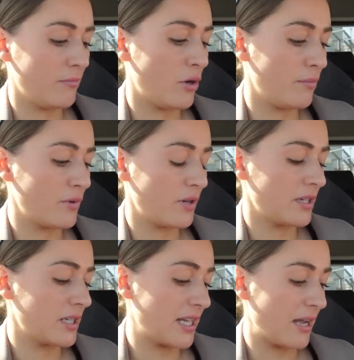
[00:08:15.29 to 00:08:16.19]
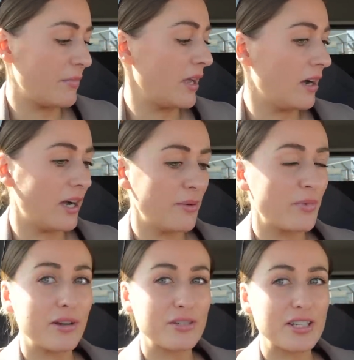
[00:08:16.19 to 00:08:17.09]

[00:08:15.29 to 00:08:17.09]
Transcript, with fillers: pop to get my eyebrows